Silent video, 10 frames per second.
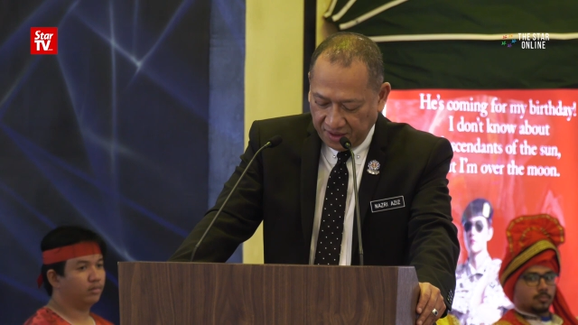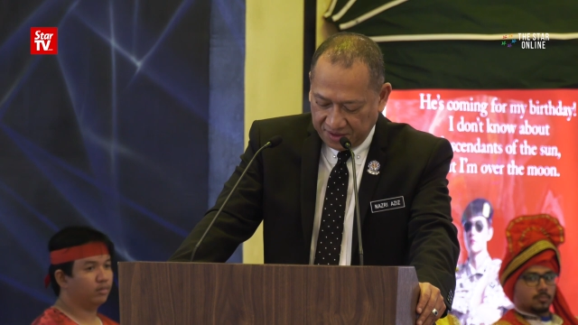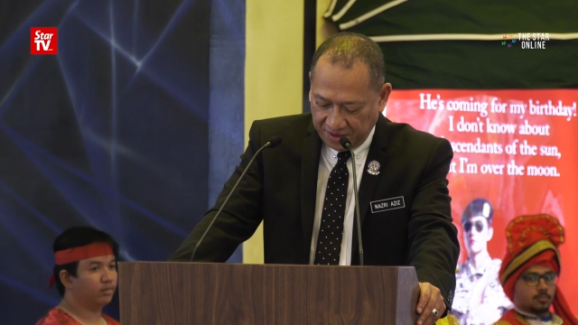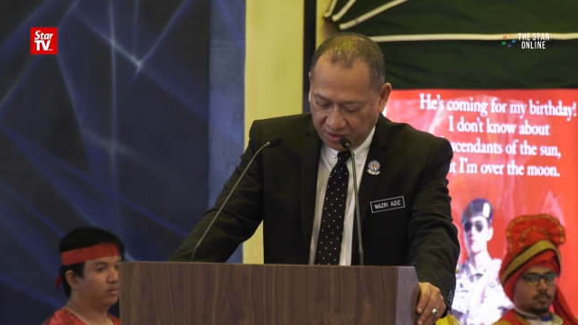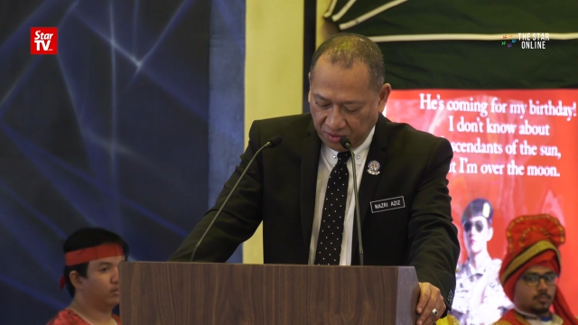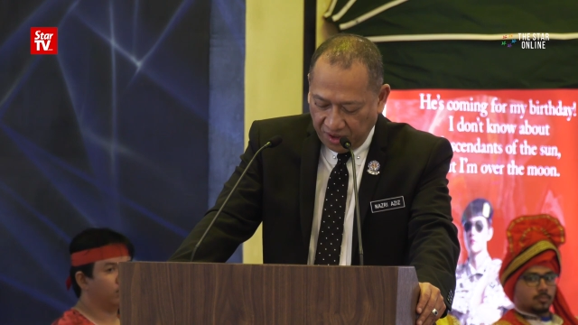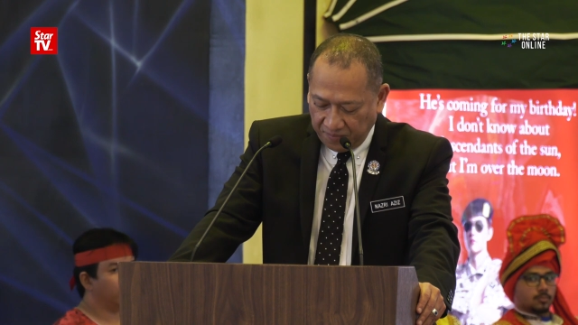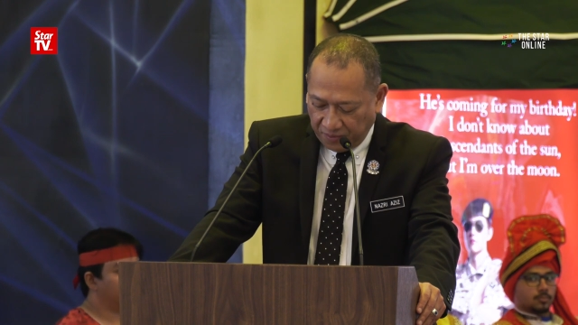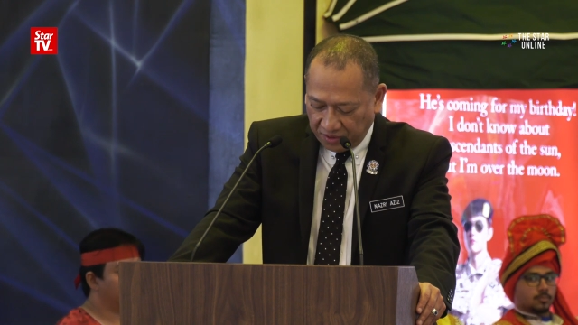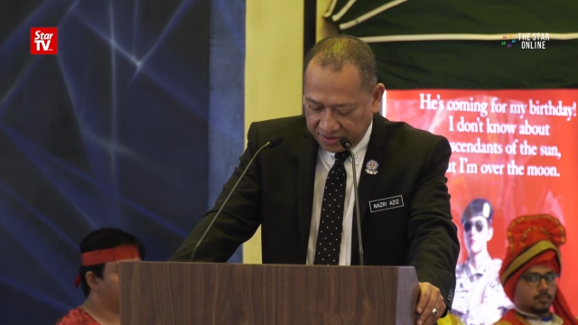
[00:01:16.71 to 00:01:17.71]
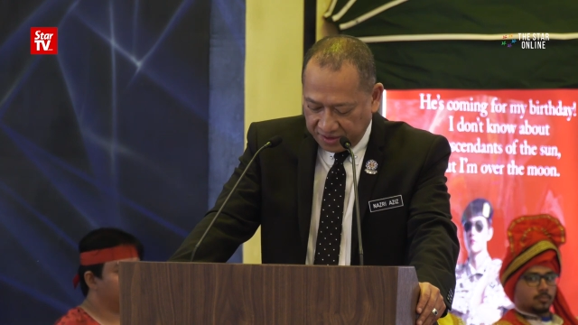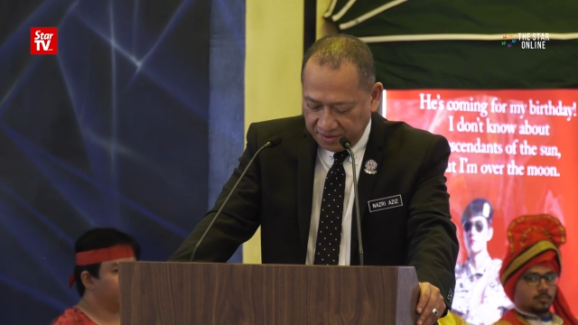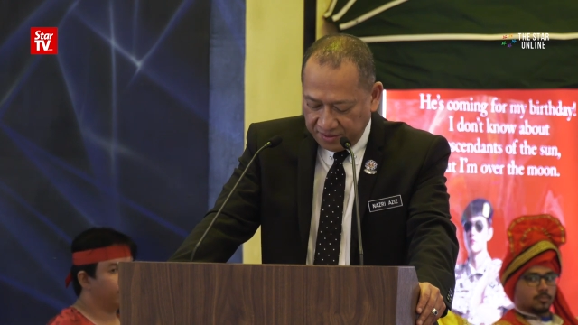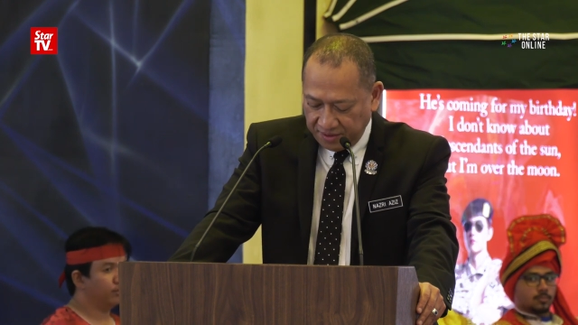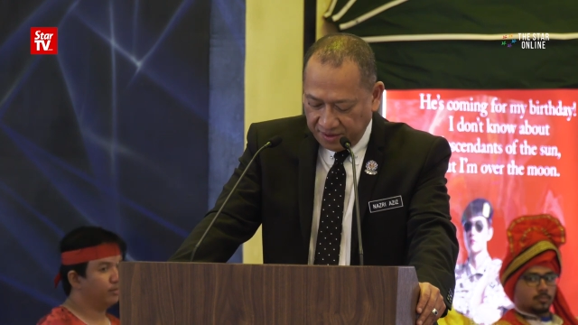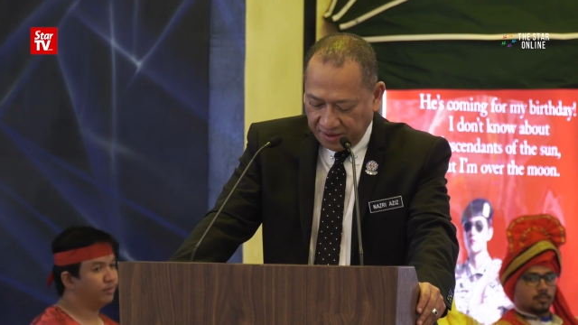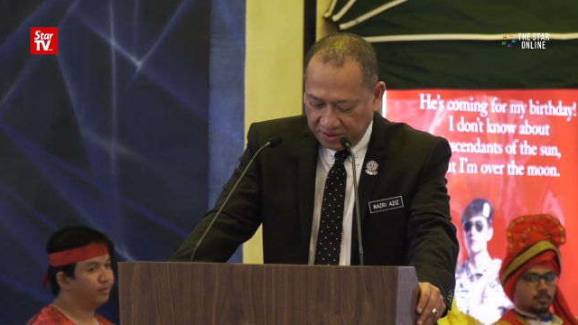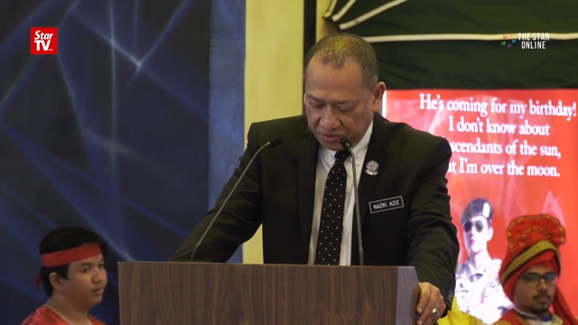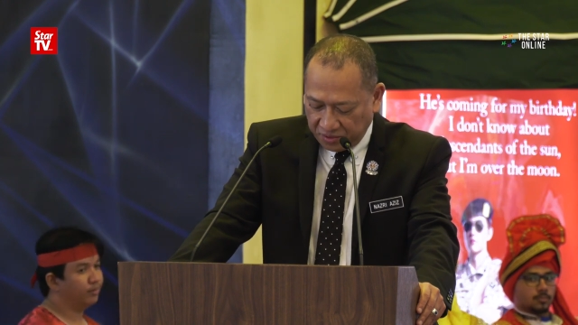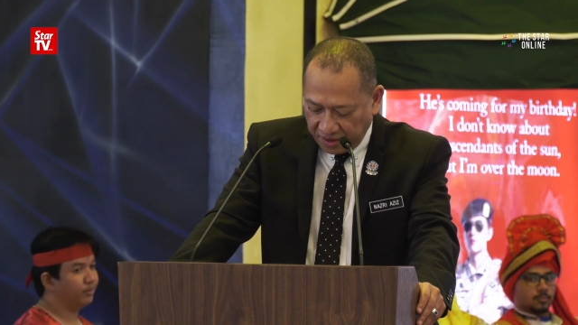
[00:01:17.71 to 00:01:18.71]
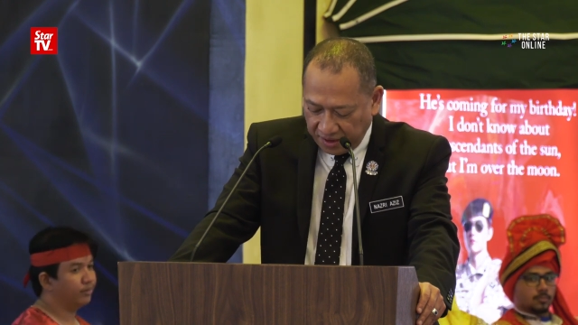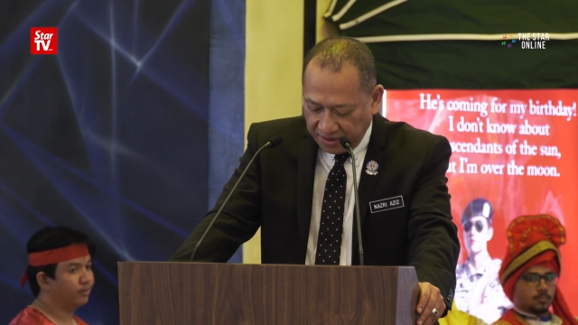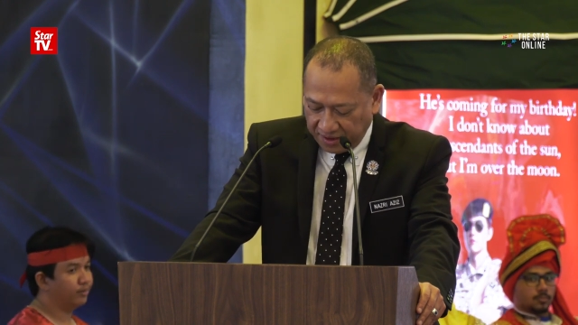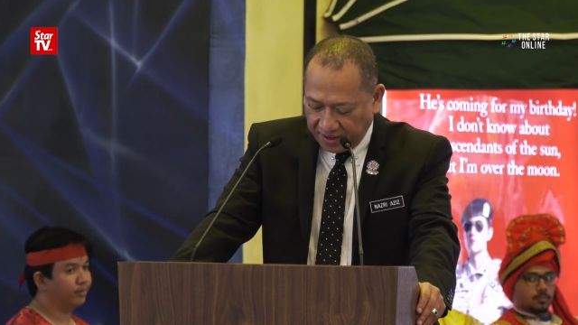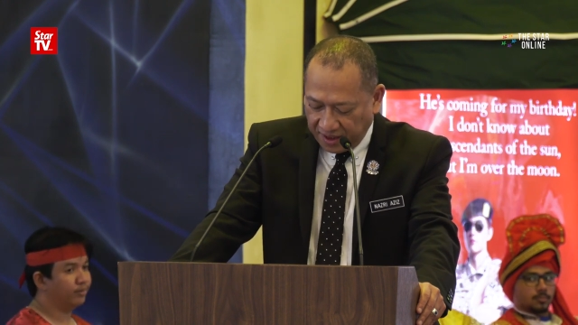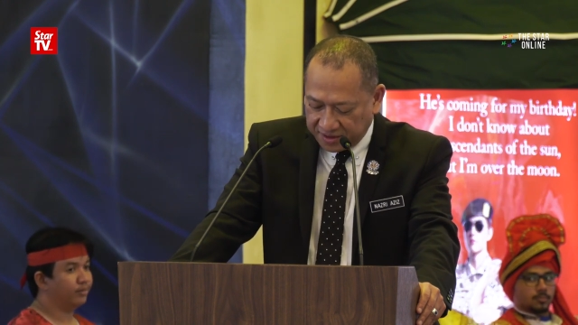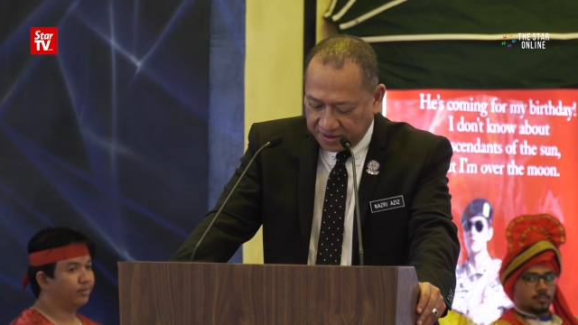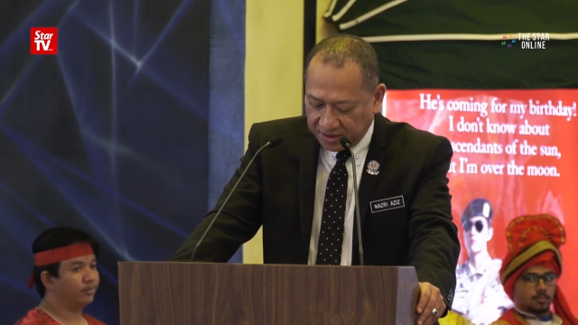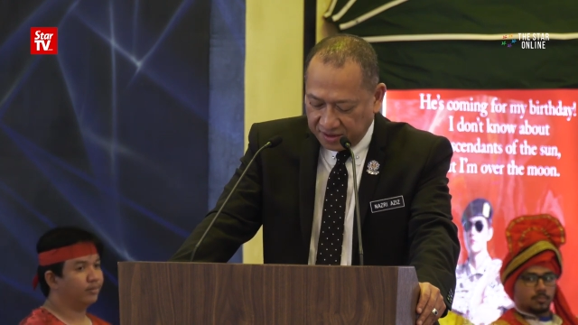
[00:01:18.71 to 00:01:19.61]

Speaker 1: is equally important in ensuring the industry